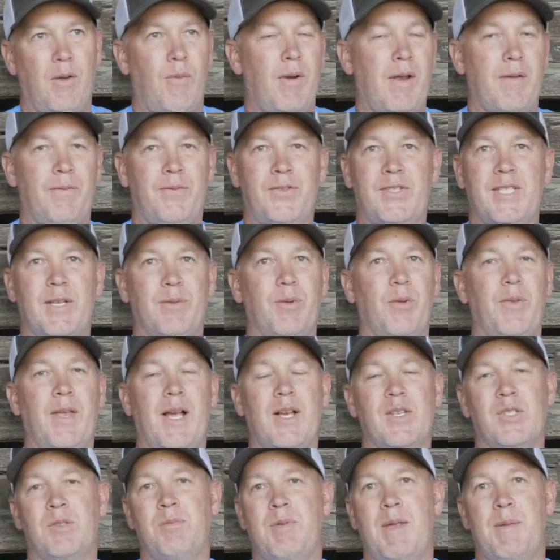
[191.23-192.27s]
We have several
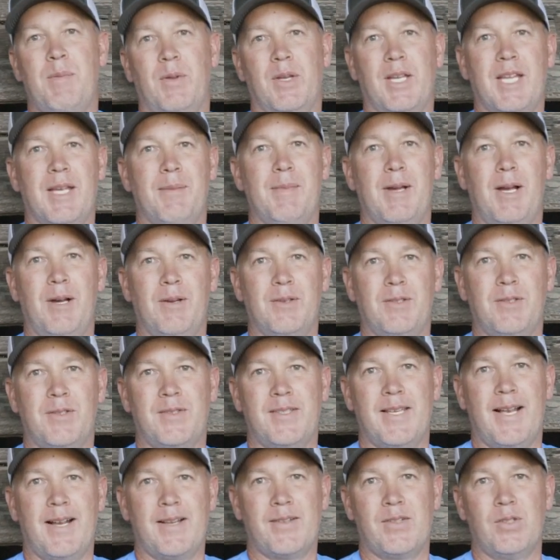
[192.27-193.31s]
thousand people that come out to
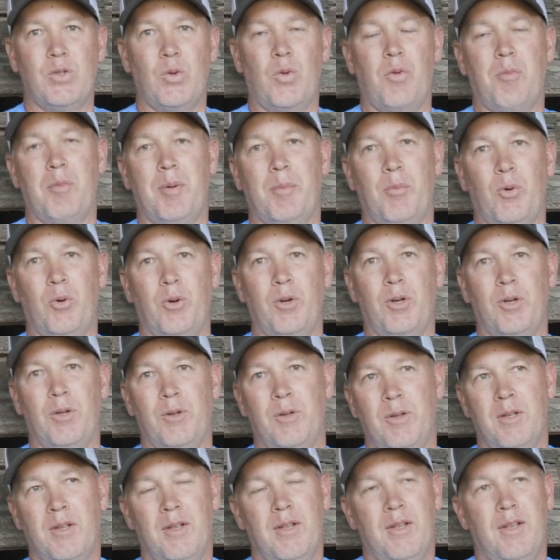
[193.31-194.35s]
Saxon Lutheran Memorial.